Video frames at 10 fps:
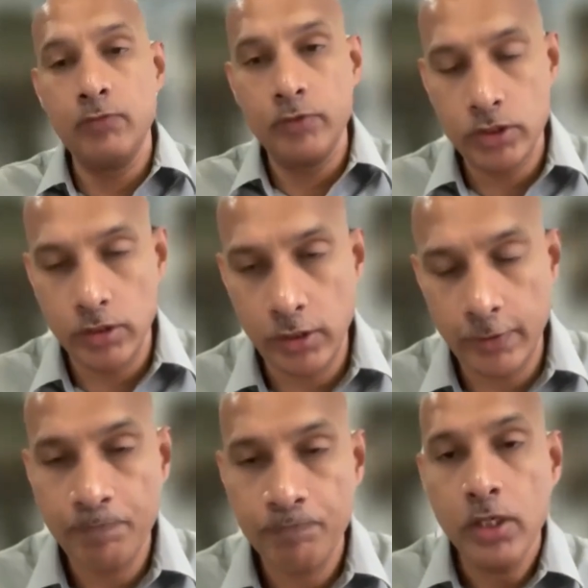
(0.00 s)
efficiently.
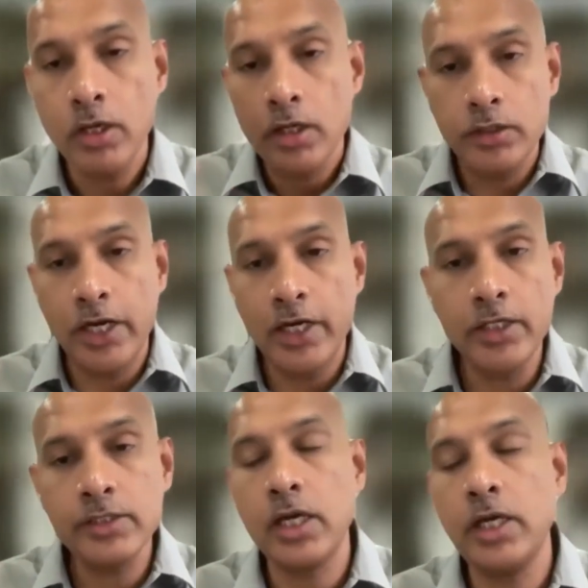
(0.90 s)
In the lending
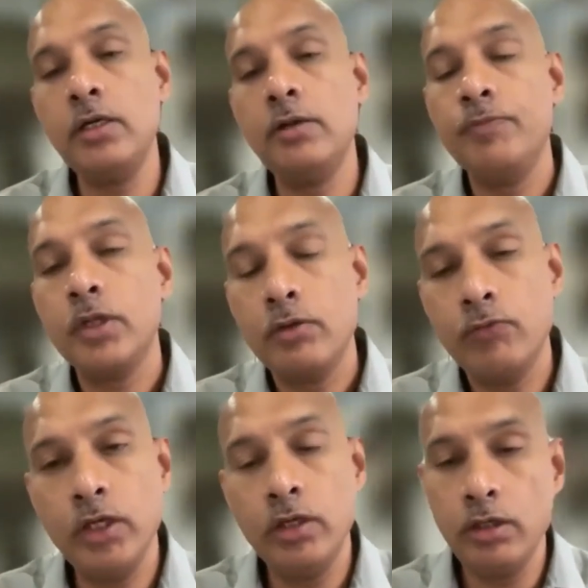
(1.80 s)
side,
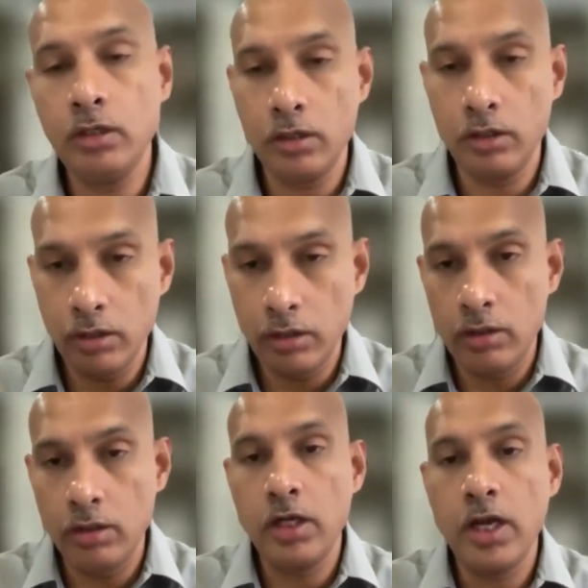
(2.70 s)
we
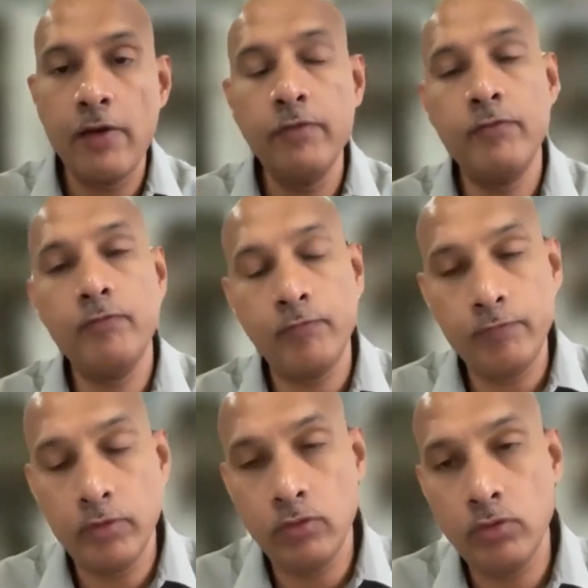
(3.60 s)
have
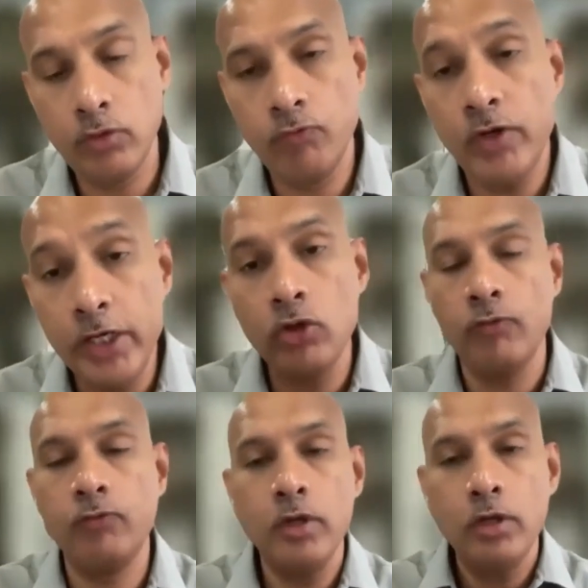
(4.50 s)
a fleet
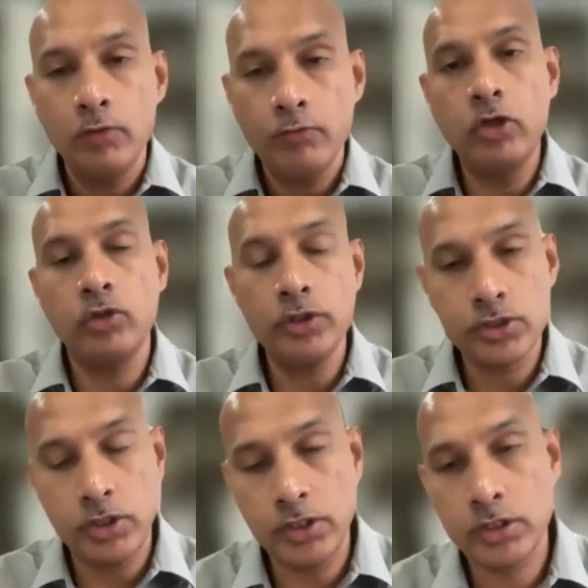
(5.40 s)
of feet on the
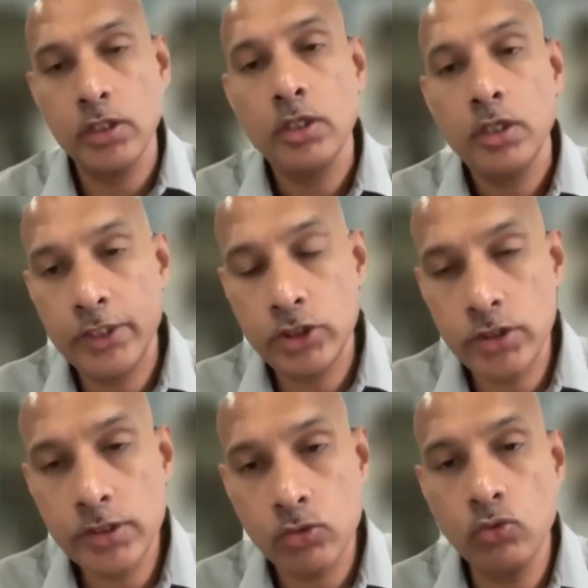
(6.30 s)
street
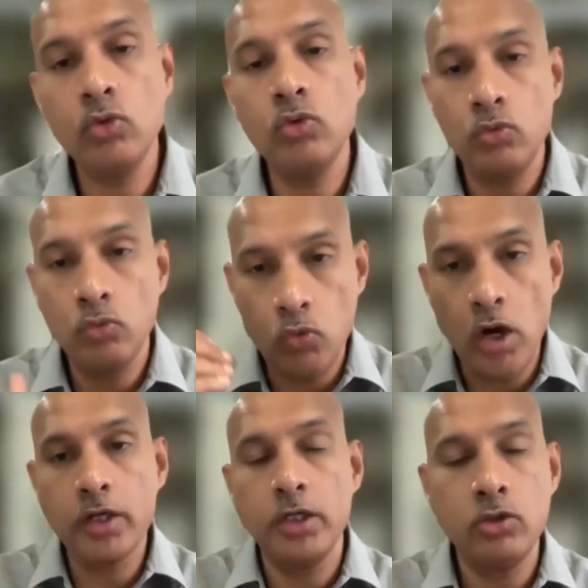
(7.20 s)
agents who
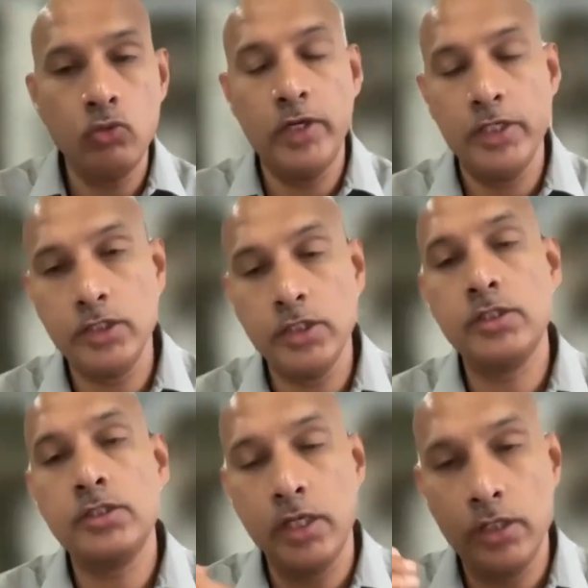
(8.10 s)
walk into
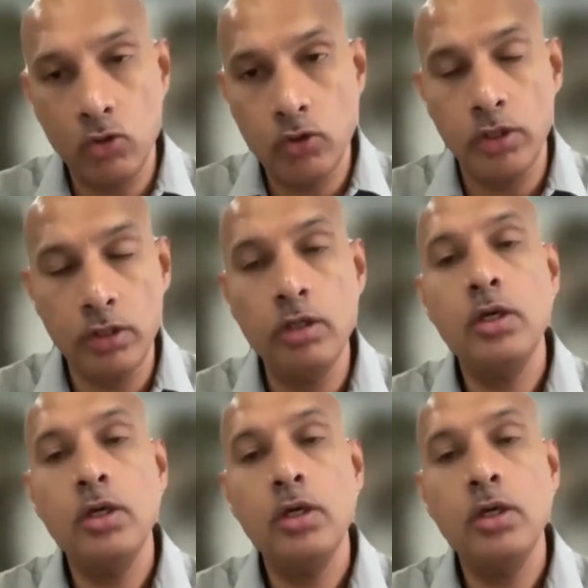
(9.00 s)
villages and local,